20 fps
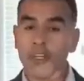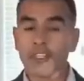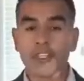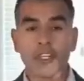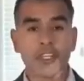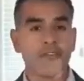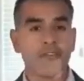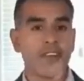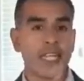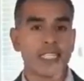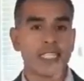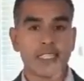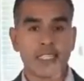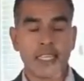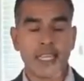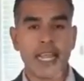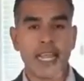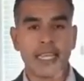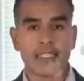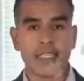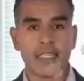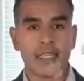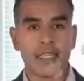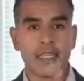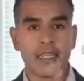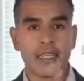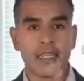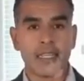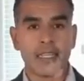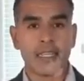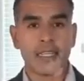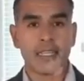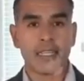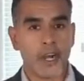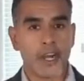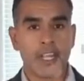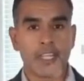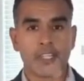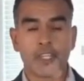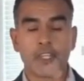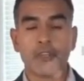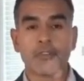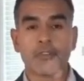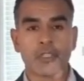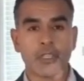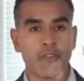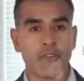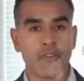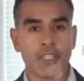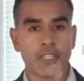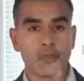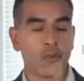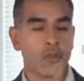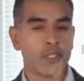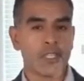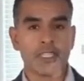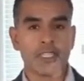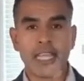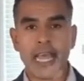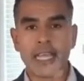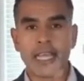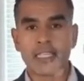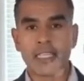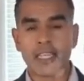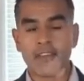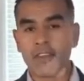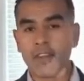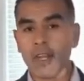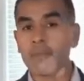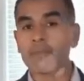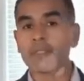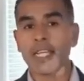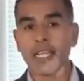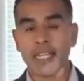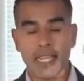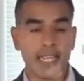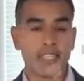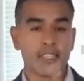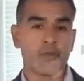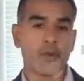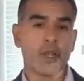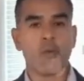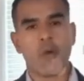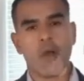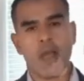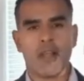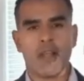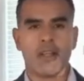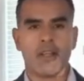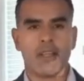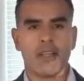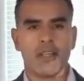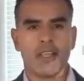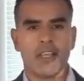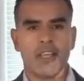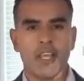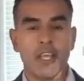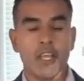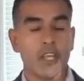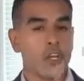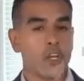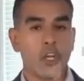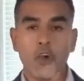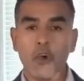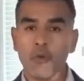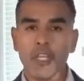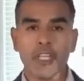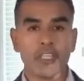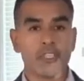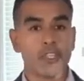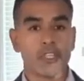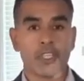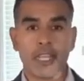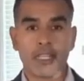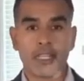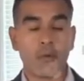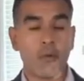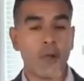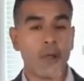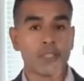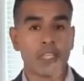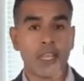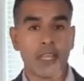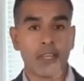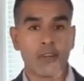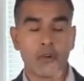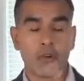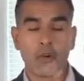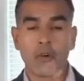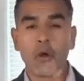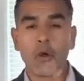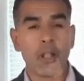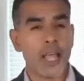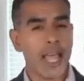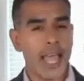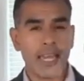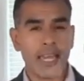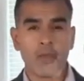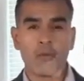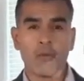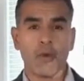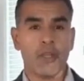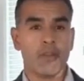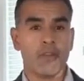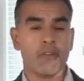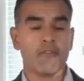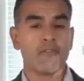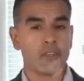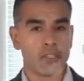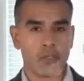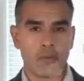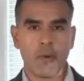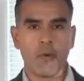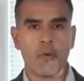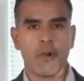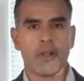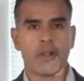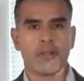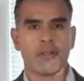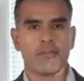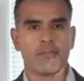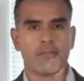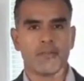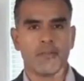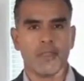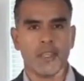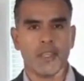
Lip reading: Once your device is connected, SmartHQ service will detect if an update is required. No need to check the website or call anyone for support.